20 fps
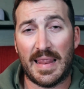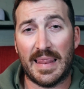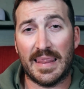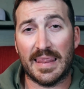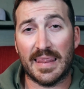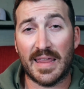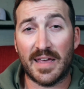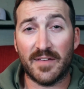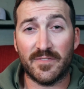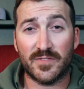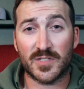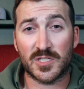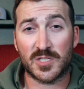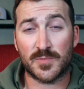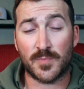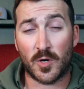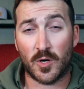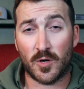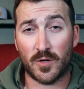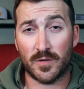left to
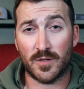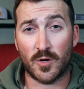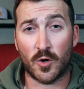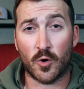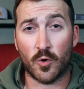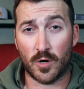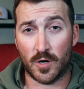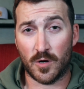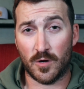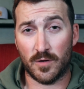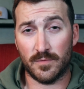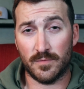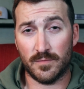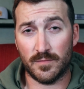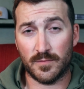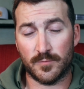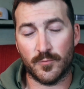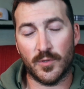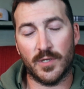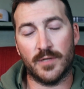spawn, or on,
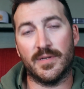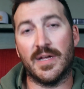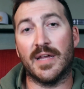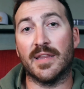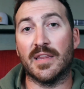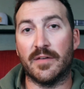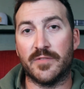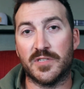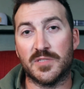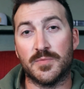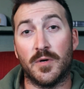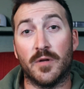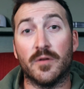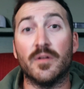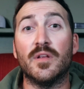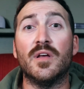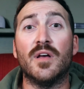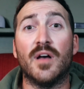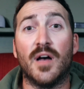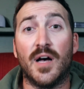well, not left to spawn.
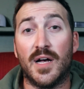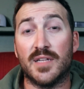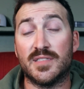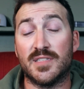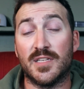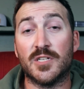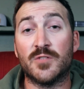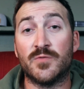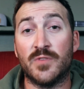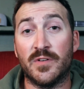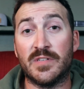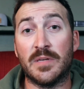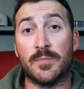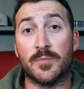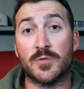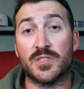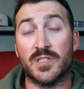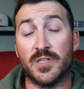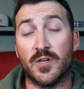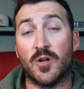I'd say there's
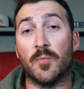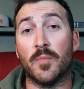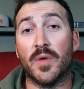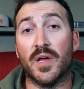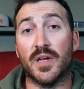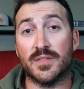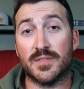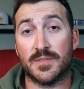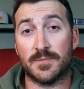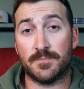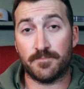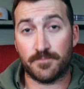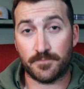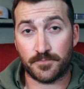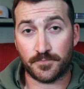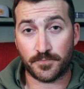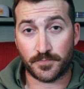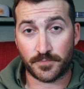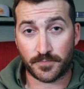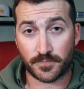15% on beds.
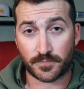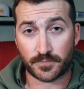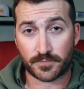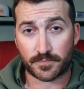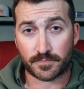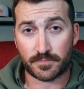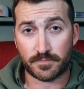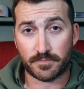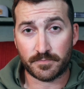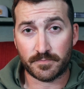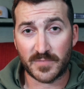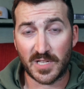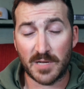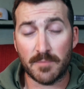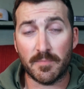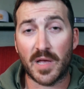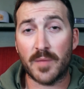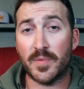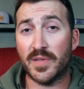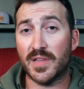
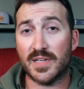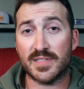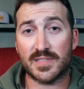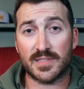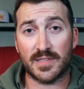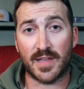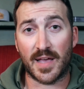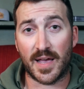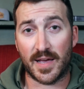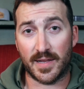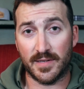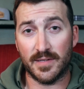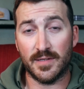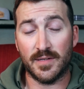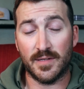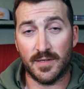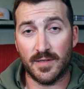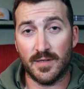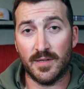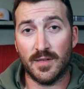Maybe less than that.
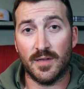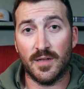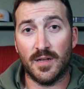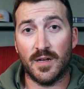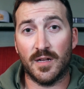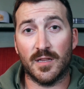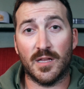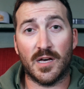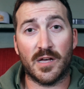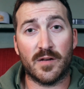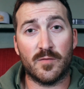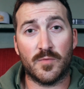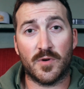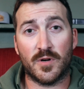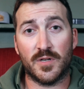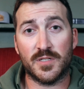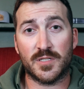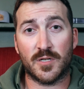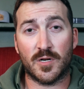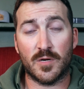A lot of them
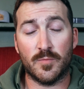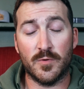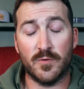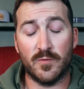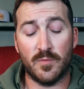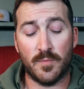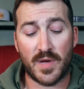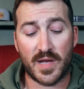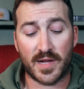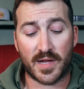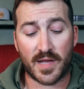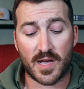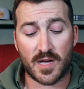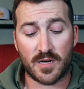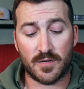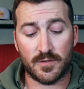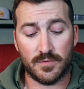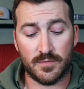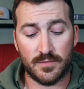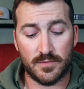already started moving back
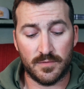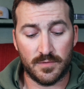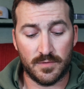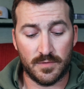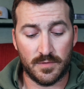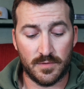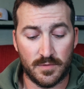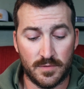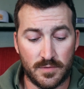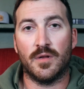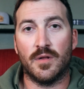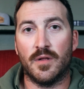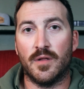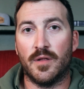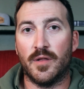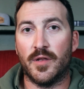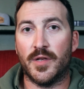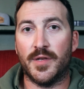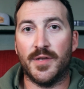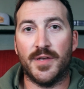out.
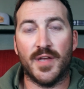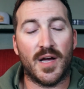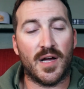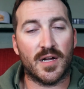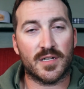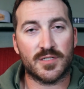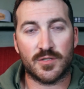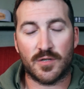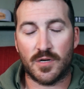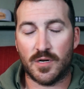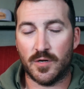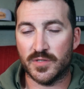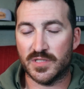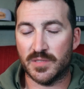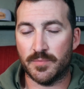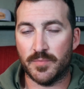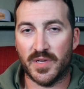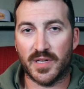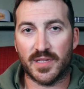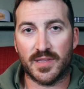Docks are always
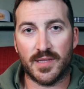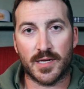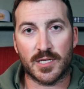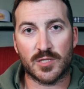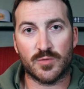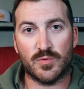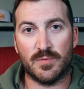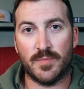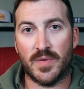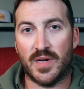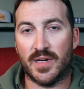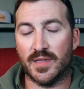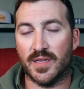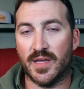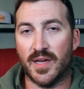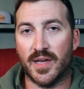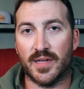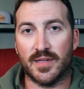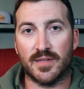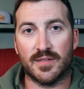a big thing at Smith Mountain
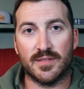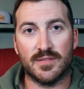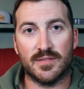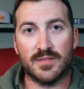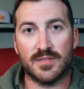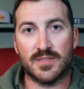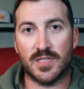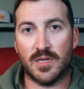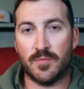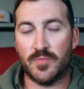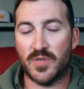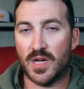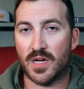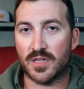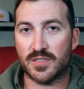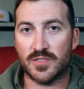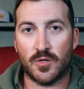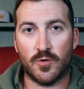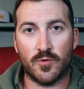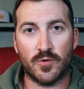Lake. Some
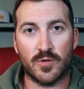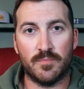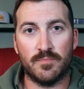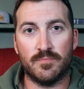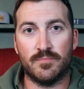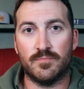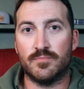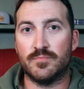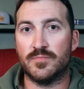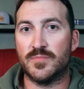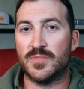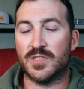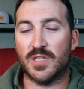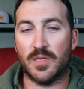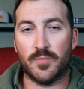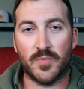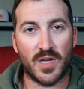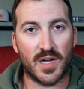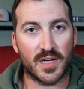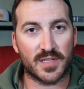docks hold them,
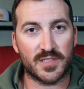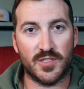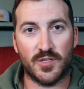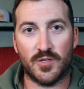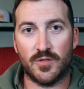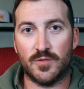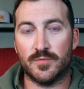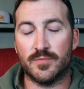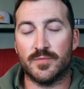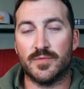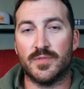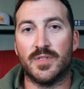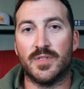some docks don't.